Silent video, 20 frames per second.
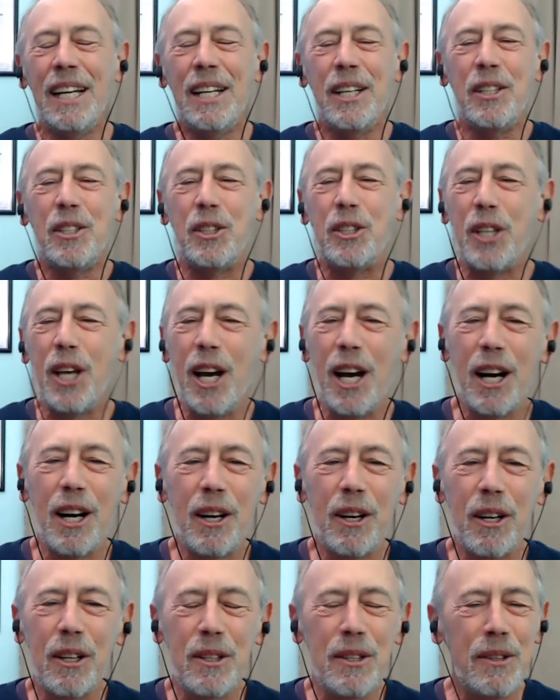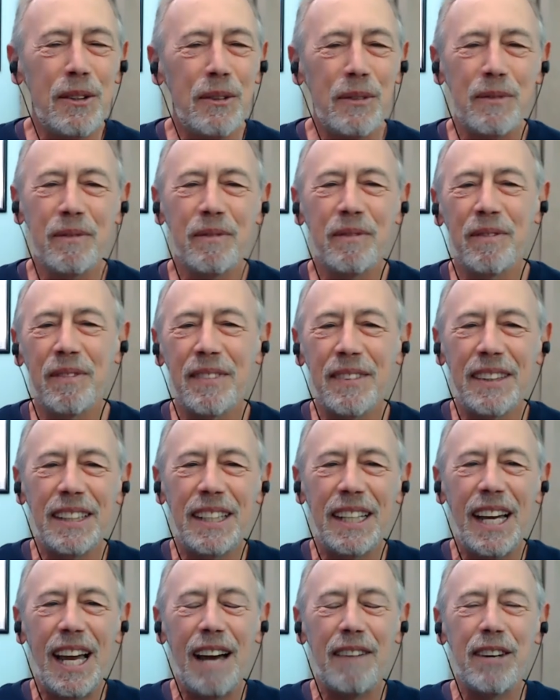So,
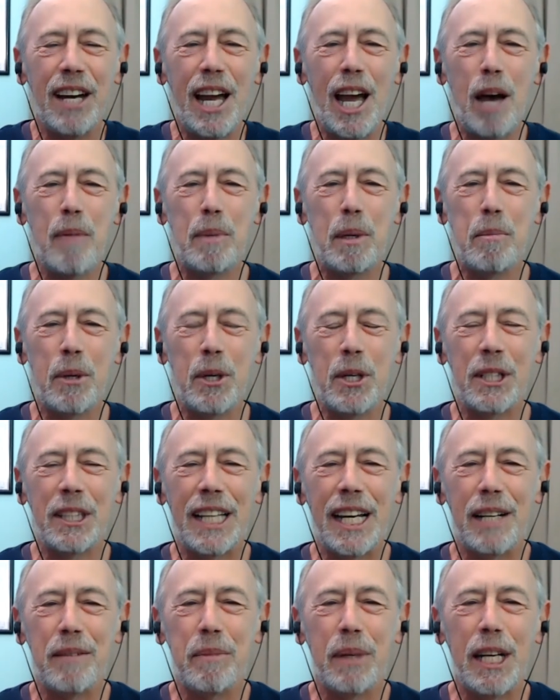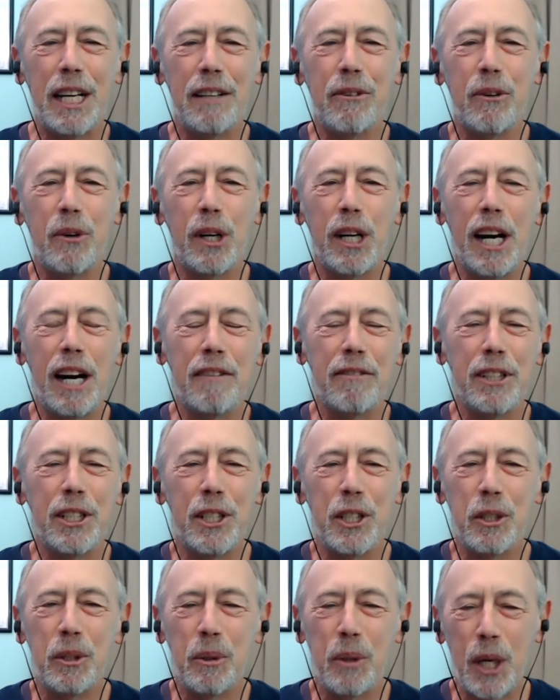have a happy birthday, Bev, wherever
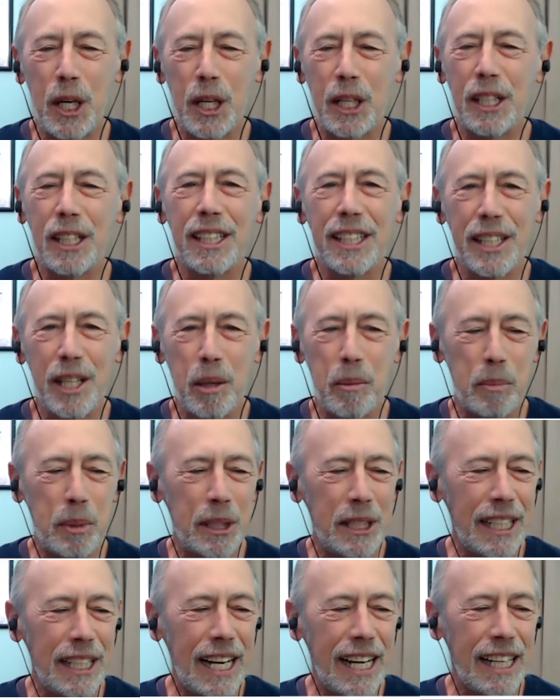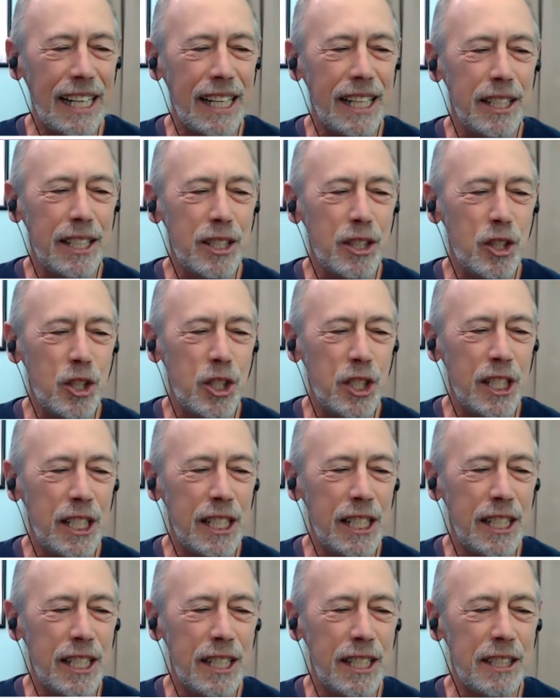you are on the planet.
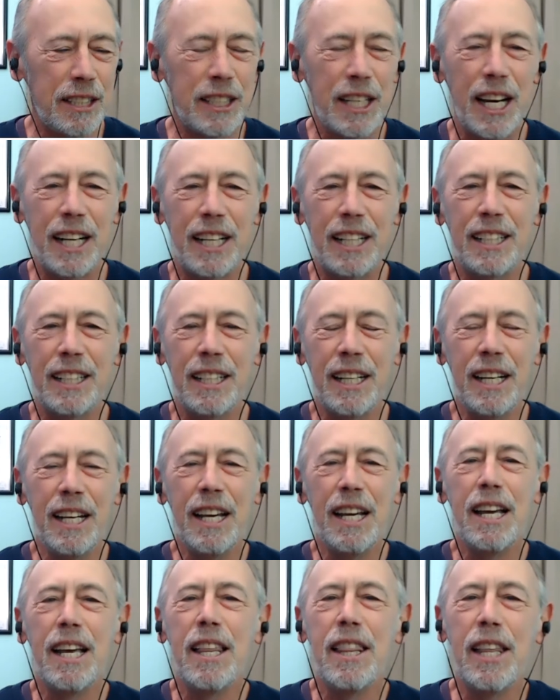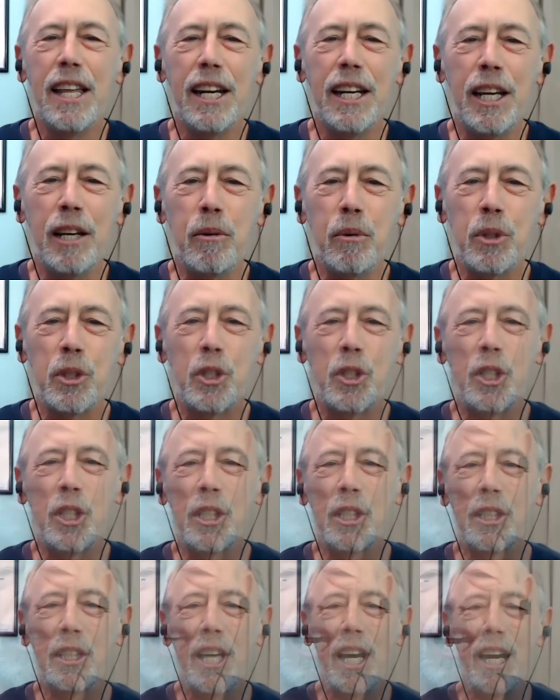She decided that it was
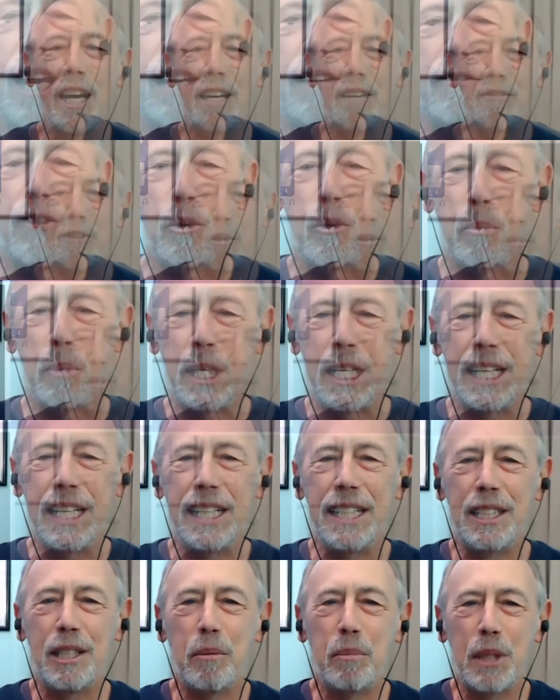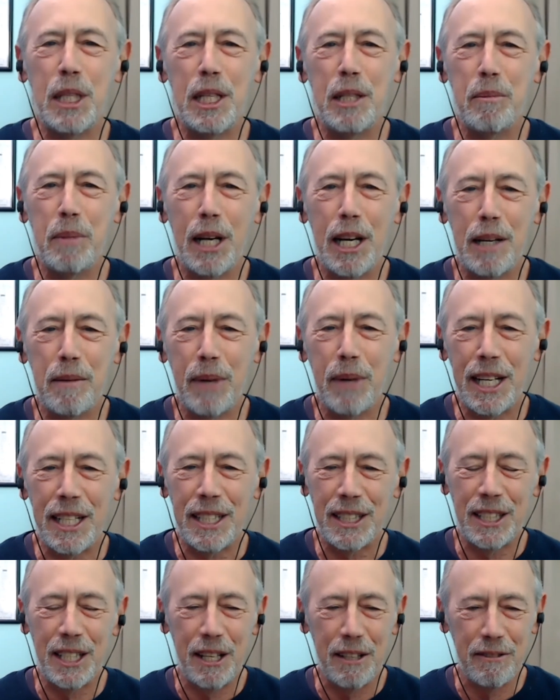just time for me to be by
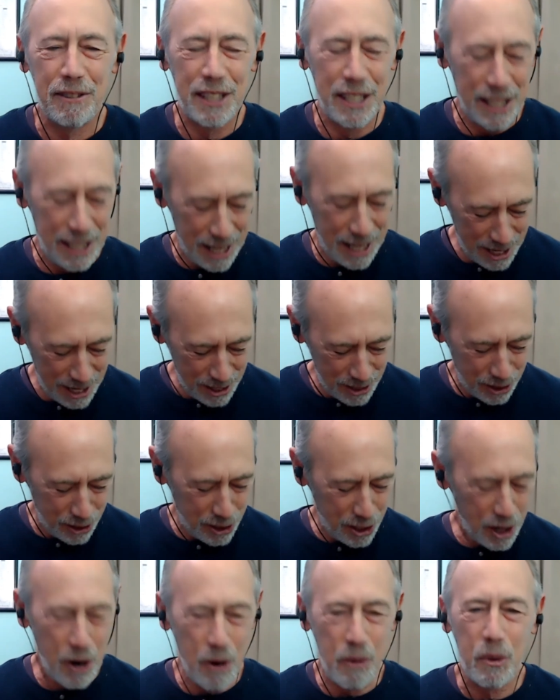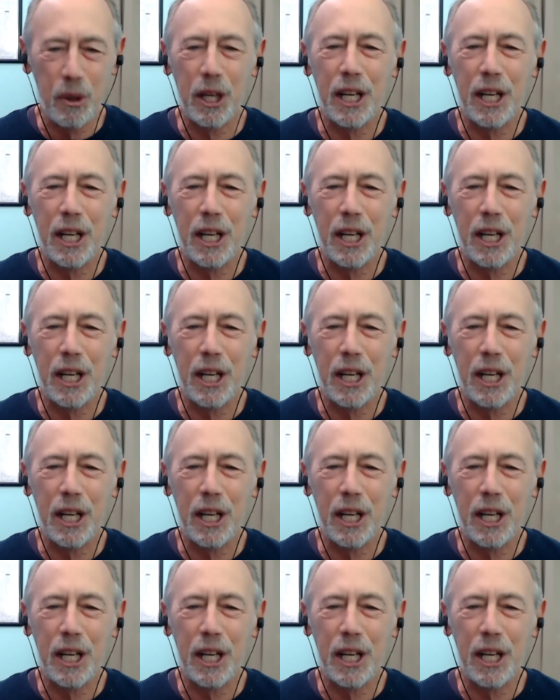myself today. So we're